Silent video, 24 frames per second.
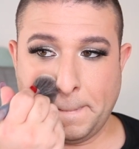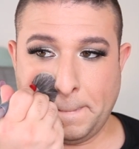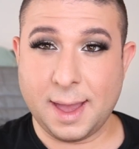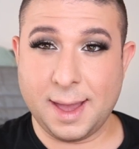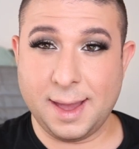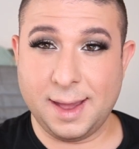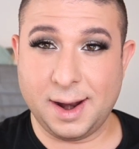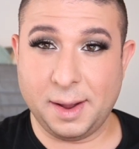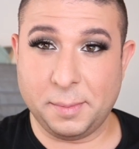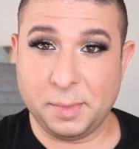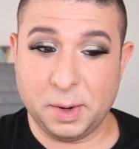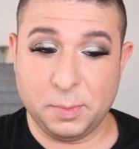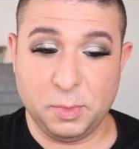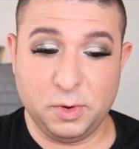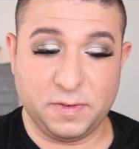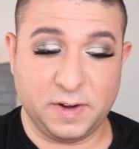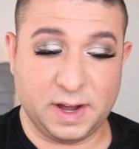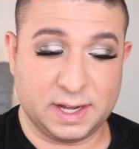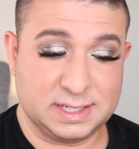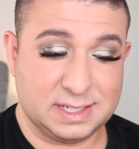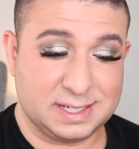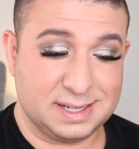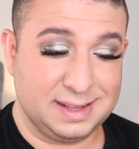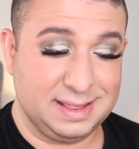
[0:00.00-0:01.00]
And I'm going to move
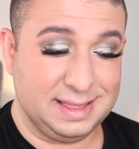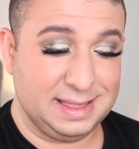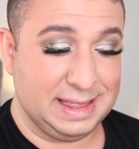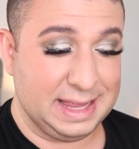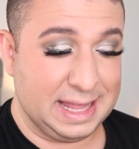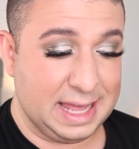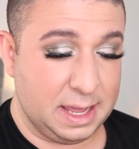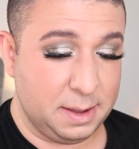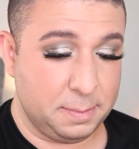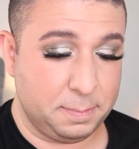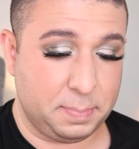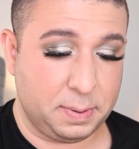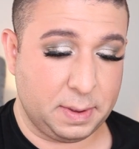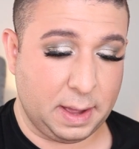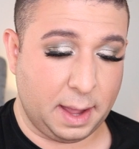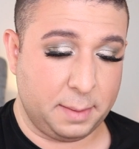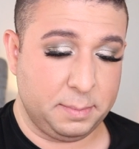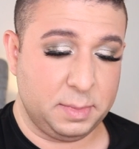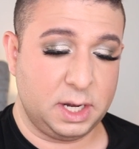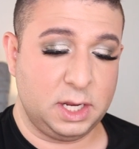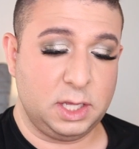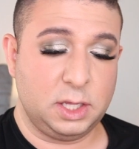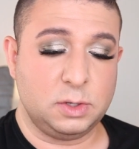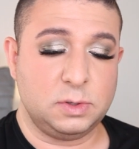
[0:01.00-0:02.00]
on to lip. I'm
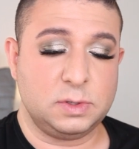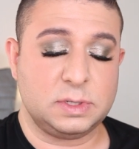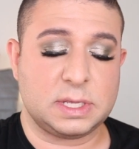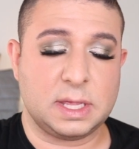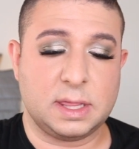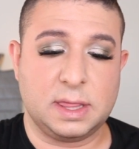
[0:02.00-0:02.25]
going to use